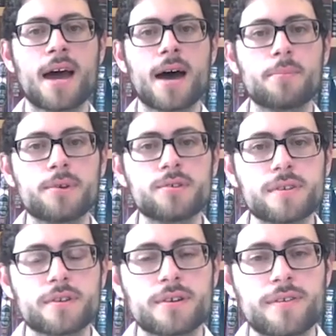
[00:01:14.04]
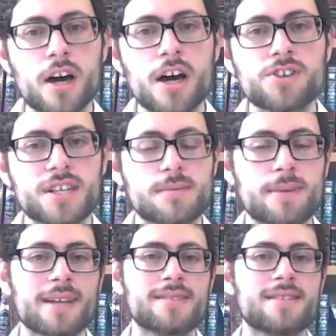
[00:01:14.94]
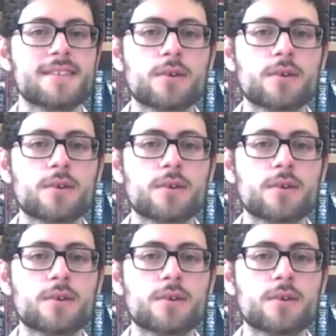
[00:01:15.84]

And beautifully, Rav Hirsch explains these are